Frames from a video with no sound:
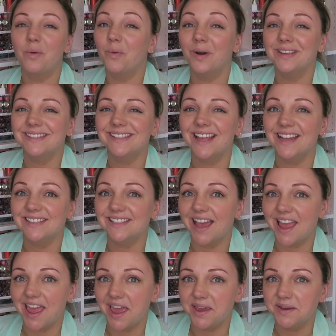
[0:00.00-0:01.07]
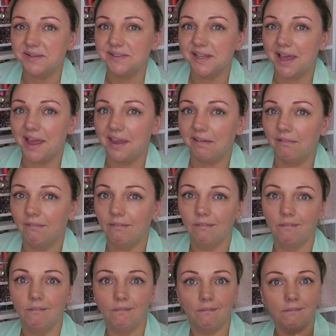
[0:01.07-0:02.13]
What's that I hear you say?
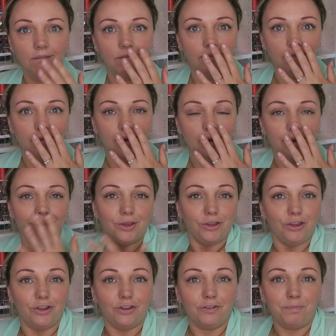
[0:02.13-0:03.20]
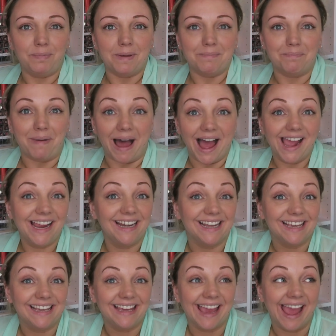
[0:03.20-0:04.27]
You've been buying
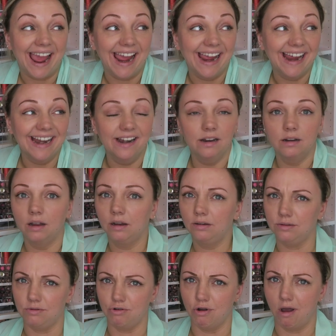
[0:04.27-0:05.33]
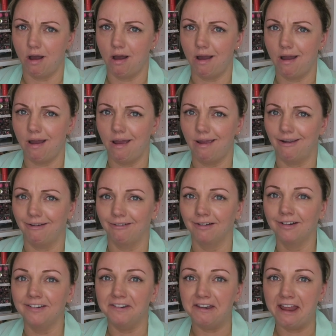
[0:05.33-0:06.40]
again? No,
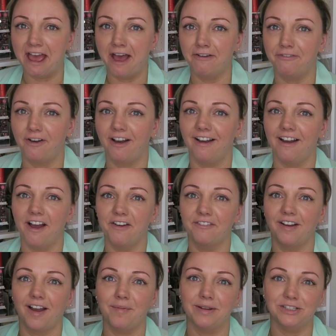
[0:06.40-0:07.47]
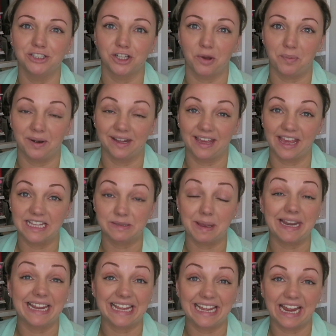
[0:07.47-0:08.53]
never have I been shopping at Kate
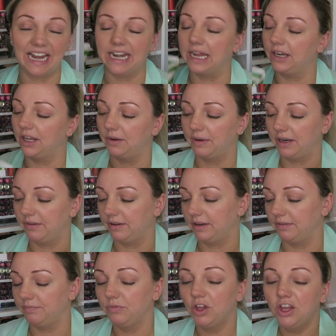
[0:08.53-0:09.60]
Spade again. I know.